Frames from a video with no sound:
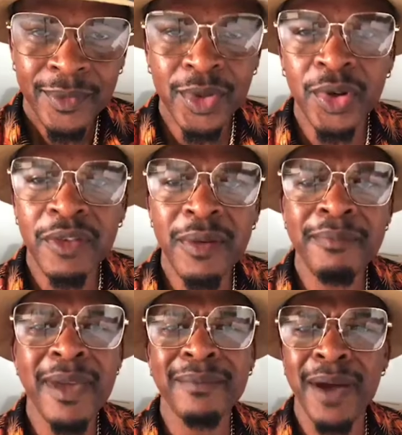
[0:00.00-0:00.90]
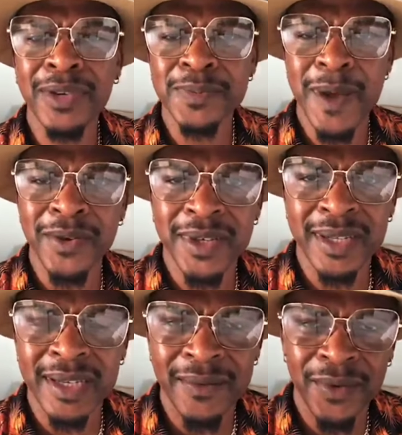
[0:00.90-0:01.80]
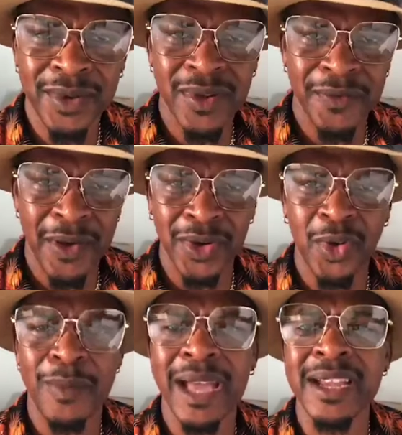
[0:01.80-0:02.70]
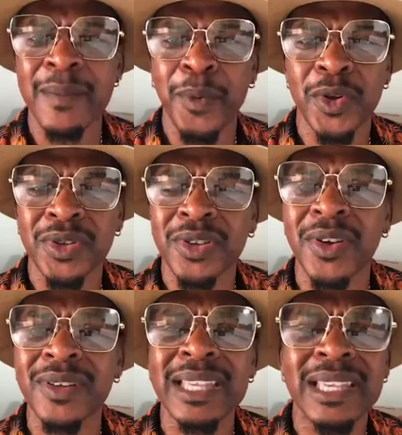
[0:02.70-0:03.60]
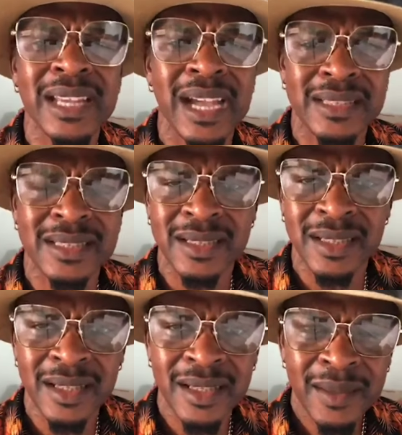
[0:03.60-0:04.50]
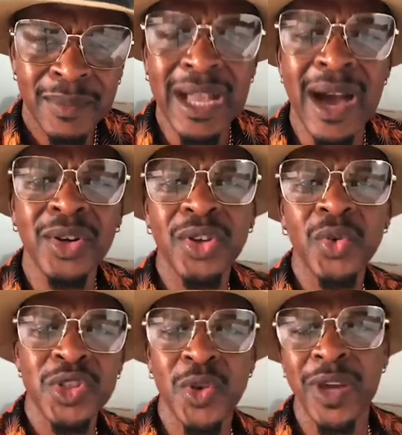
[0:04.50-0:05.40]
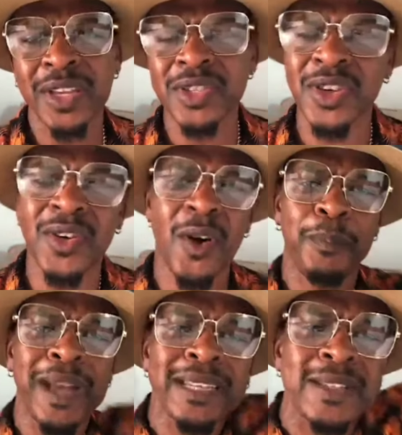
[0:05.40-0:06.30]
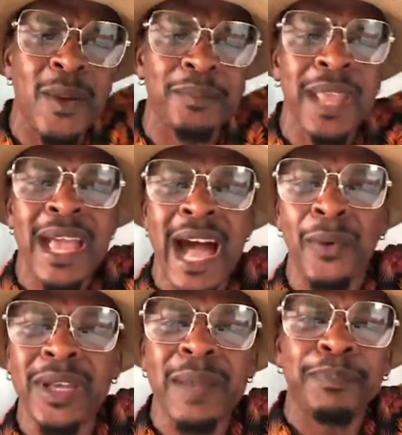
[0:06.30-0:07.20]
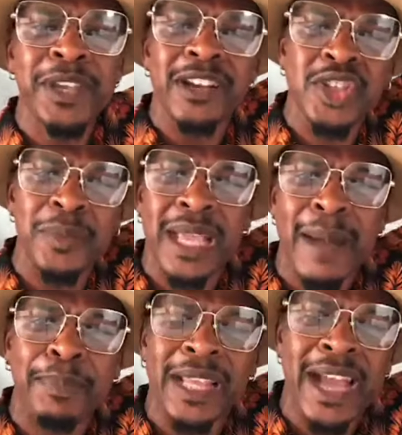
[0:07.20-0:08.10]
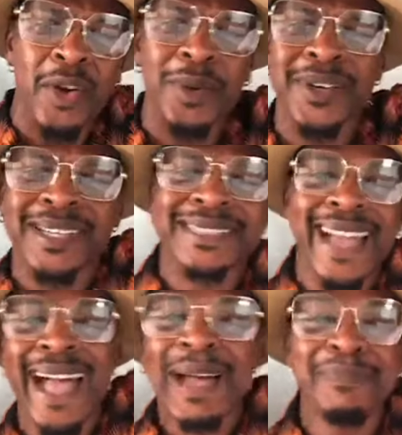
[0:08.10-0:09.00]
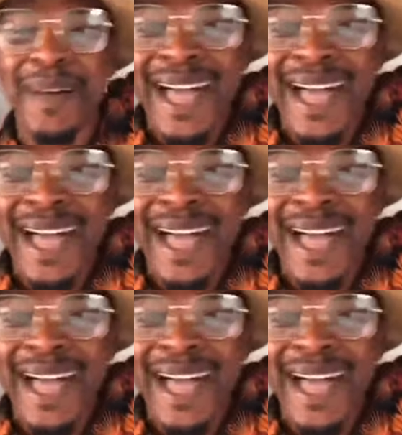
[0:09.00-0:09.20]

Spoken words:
We don't even remember which pound you did live. We don't want to come to the airport and not turn idiot. Because we used to, when you used to go up on something, and when the dear Jamaica plane are going, we say, ha,